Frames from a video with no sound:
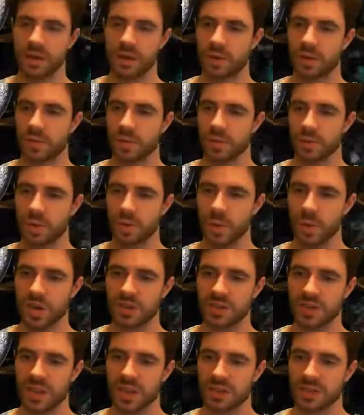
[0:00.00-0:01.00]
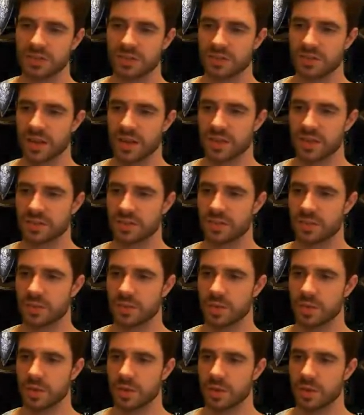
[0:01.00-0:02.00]
Now I've got 20 Estus flasks to
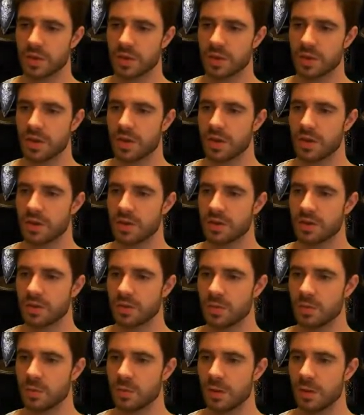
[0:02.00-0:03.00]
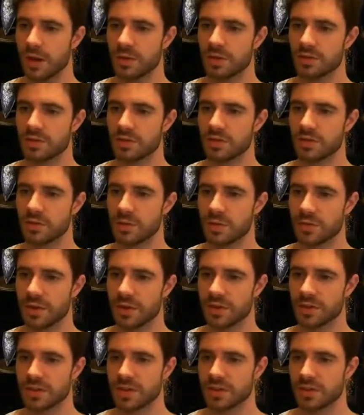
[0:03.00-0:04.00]
work with. Ooh, Black Knight's sword.
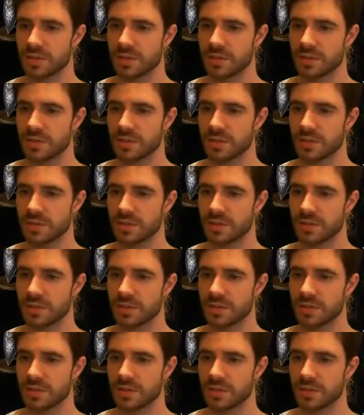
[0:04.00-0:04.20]
Fantastic.